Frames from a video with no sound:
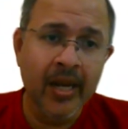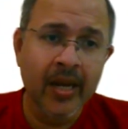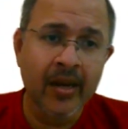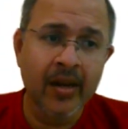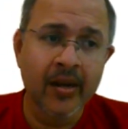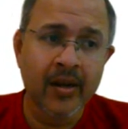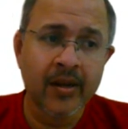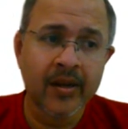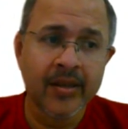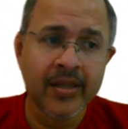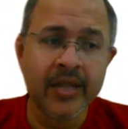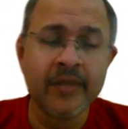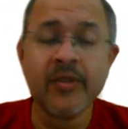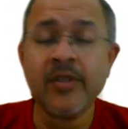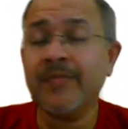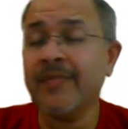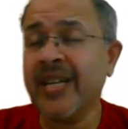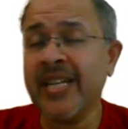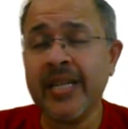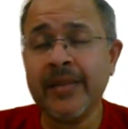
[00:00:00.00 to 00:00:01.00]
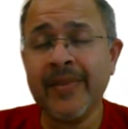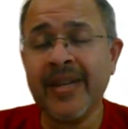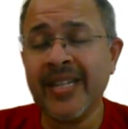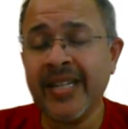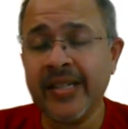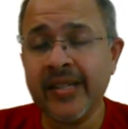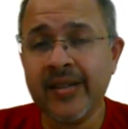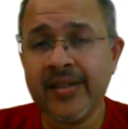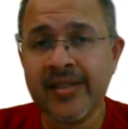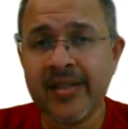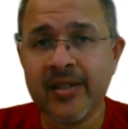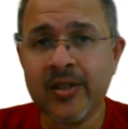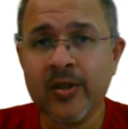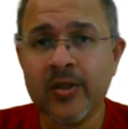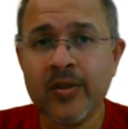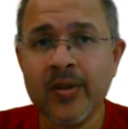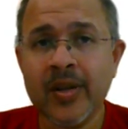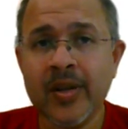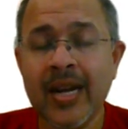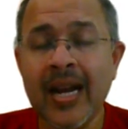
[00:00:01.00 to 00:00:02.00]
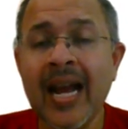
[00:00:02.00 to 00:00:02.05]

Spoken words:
That was many, many years ago.